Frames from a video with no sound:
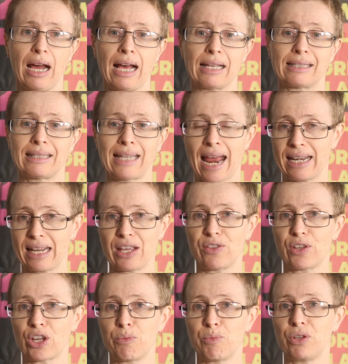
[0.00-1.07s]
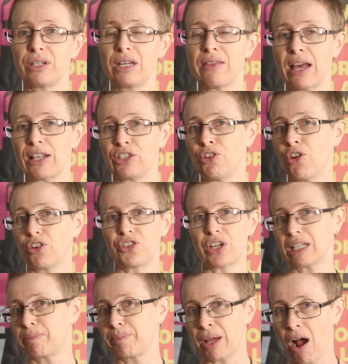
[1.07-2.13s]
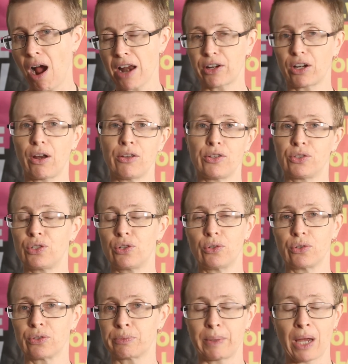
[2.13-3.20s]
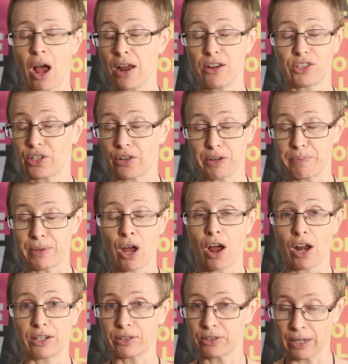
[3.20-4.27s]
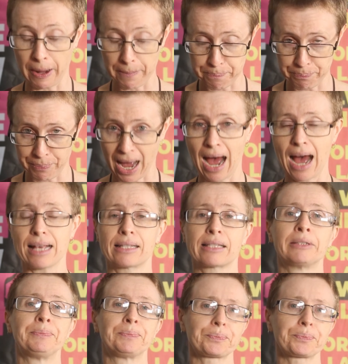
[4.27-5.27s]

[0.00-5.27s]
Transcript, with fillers: a standing in the community that's not just behind closed doors, behind sorry, behind bars,